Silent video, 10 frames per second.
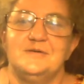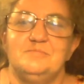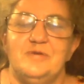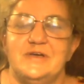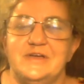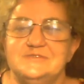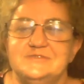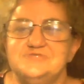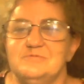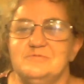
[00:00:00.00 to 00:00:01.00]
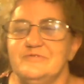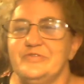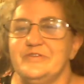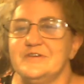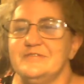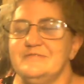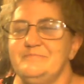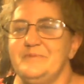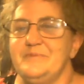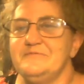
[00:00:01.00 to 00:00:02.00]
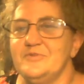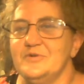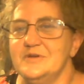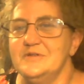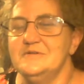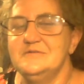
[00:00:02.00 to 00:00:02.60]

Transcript: Probably get in trouble for thinking Pink Floyd.